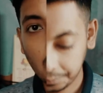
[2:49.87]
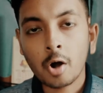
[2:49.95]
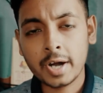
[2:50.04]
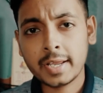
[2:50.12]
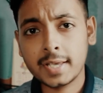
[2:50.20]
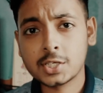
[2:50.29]

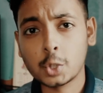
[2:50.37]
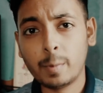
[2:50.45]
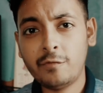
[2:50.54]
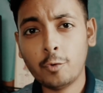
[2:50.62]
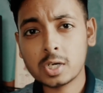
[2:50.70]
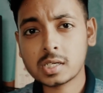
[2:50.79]
Alright guys, so
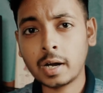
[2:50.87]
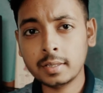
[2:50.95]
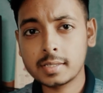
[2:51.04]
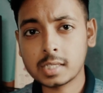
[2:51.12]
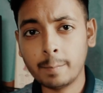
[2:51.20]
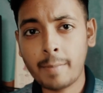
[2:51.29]
before starting
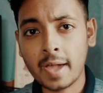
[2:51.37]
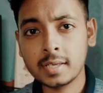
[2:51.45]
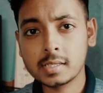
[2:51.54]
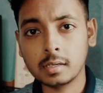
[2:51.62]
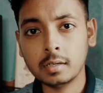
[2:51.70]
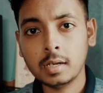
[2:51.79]
this
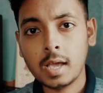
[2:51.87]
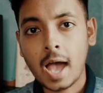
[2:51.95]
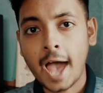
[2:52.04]
comparison,